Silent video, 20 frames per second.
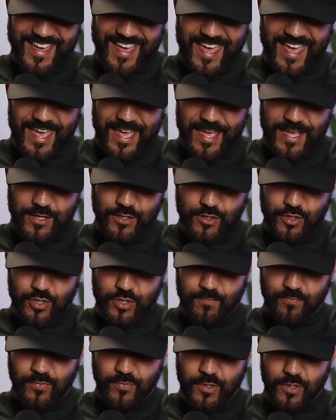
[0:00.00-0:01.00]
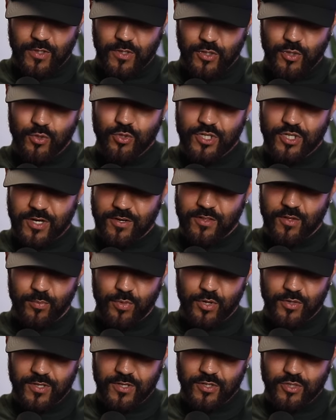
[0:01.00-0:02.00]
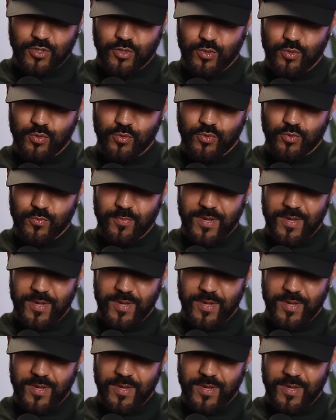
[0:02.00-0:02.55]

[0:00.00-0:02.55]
And you shared in the book that you